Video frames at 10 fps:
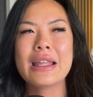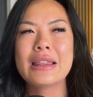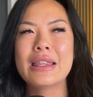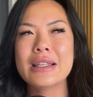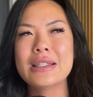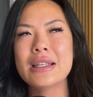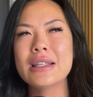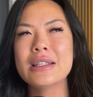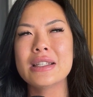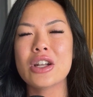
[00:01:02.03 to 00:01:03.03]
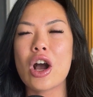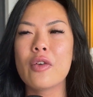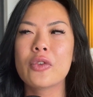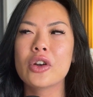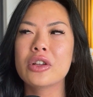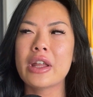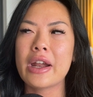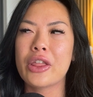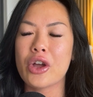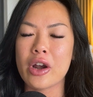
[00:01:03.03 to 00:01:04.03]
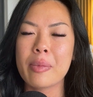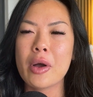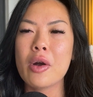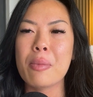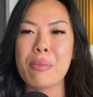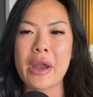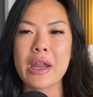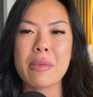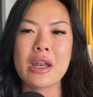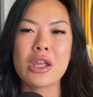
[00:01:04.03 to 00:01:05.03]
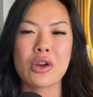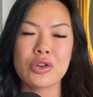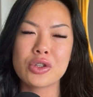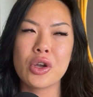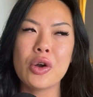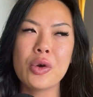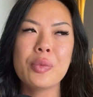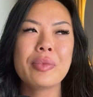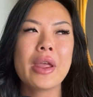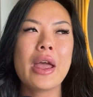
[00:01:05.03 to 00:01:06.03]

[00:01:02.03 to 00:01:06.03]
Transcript: this is an offer that I thought about many, many years ago